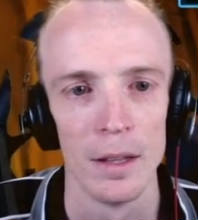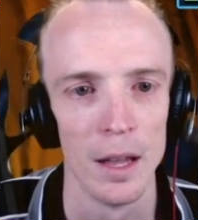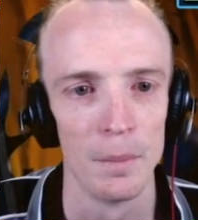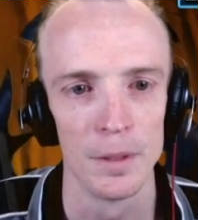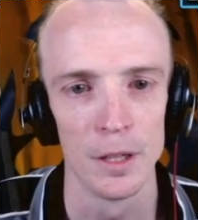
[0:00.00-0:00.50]

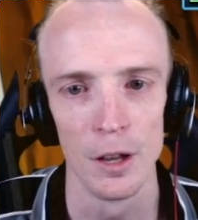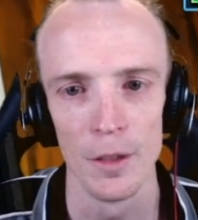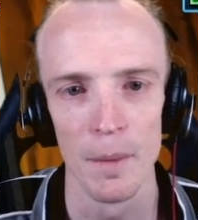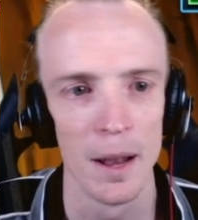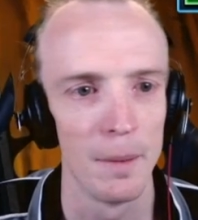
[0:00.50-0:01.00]
Yep, so got
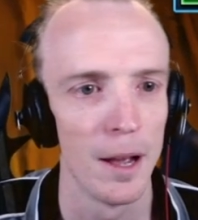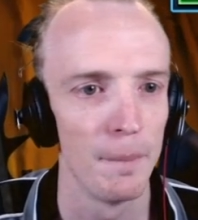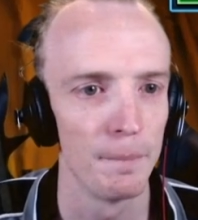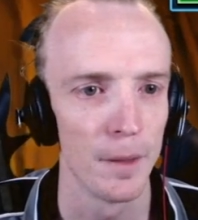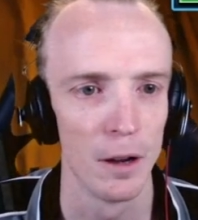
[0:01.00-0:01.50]
the
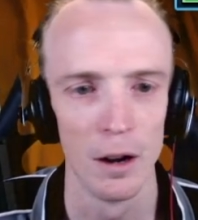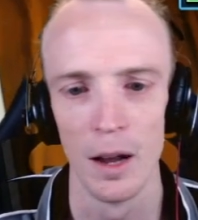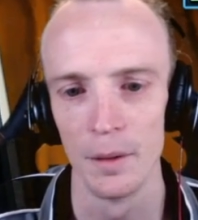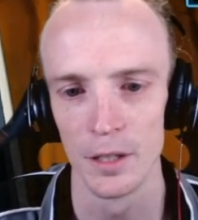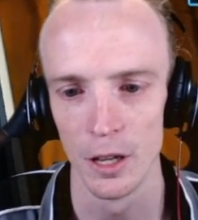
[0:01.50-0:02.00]
Malamar.
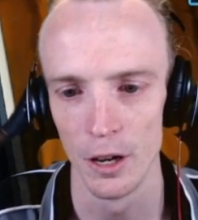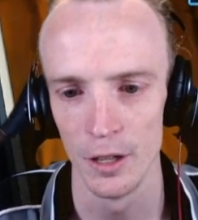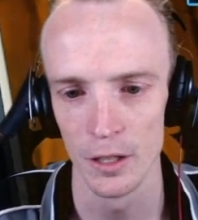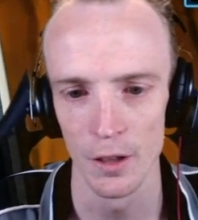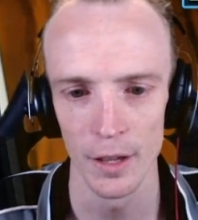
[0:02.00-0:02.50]
Alright, so
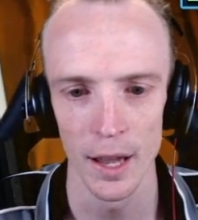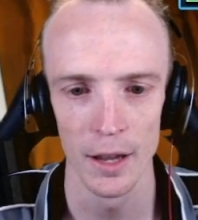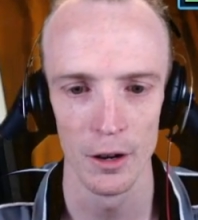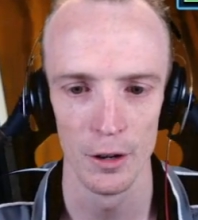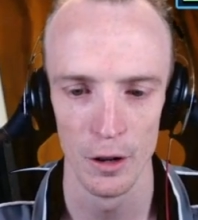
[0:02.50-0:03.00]
he's got the
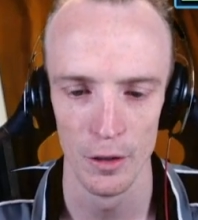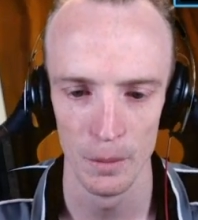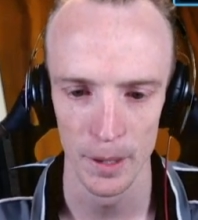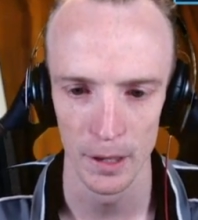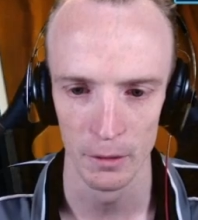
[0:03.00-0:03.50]
KO on
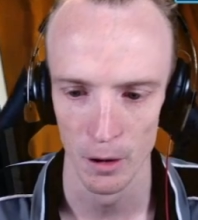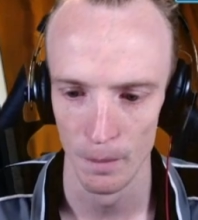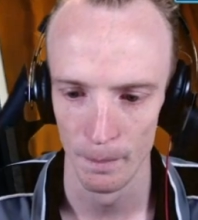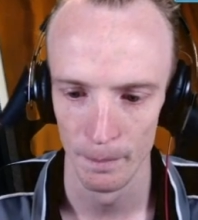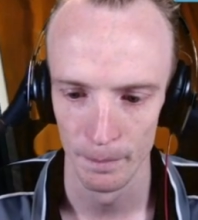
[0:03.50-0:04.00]
the
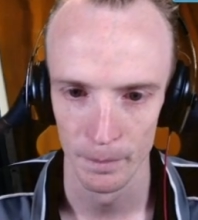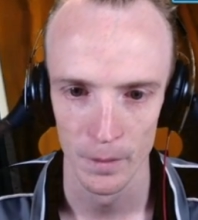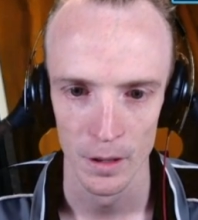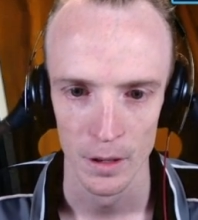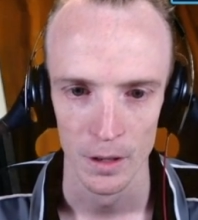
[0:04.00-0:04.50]
Pigarom,
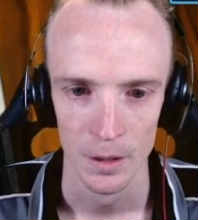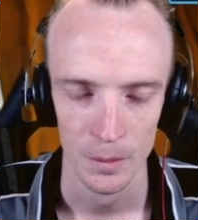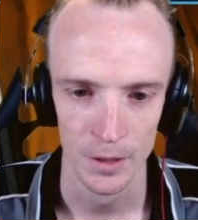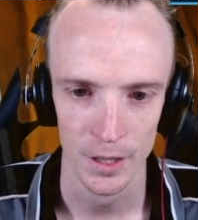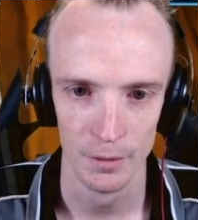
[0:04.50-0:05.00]

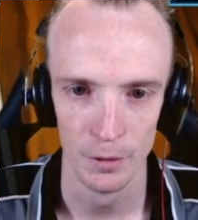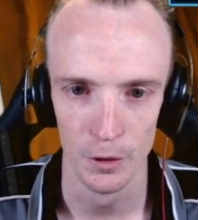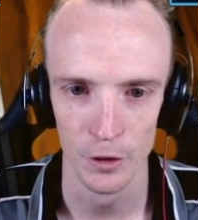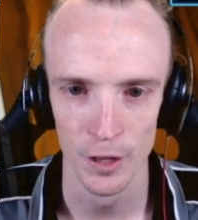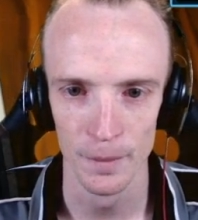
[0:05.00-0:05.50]
which is
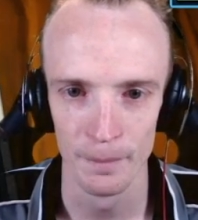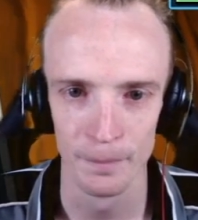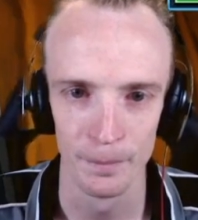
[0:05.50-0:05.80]
unfortunate.